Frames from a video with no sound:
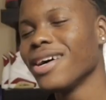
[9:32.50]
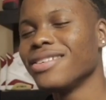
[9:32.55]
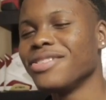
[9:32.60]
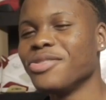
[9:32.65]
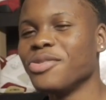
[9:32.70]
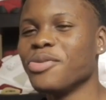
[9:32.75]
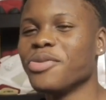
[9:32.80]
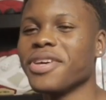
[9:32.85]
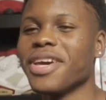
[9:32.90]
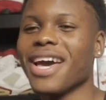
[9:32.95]
are
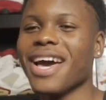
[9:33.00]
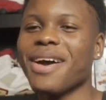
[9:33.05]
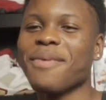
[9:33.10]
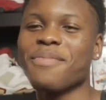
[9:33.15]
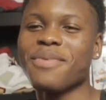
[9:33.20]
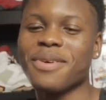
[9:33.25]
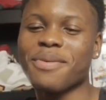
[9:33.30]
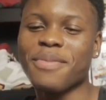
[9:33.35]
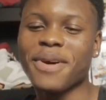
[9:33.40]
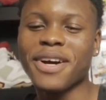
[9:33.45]
you
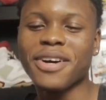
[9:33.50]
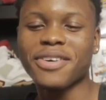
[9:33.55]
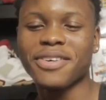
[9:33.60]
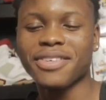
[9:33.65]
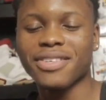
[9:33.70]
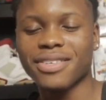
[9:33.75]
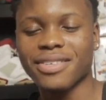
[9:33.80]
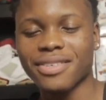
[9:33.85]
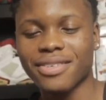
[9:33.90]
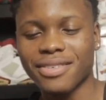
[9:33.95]
capping, bro?
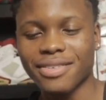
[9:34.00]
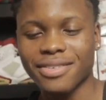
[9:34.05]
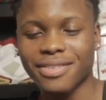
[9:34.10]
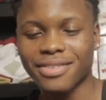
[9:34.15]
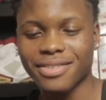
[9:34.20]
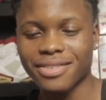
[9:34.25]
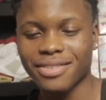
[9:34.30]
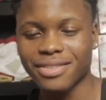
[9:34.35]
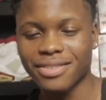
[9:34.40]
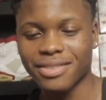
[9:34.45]

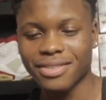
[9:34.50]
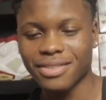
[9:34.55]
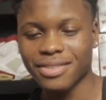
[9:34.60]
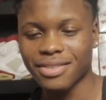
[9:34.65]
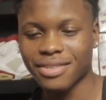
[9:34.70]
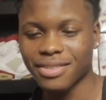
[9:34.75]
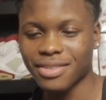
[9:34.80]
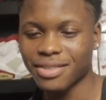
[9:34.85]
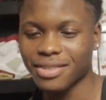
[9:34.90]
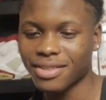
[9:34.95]

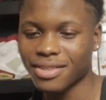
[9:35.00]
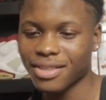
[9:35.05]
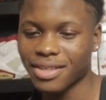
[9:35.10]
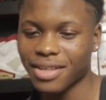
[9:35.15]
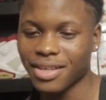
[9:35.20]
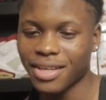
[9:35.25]
I'm not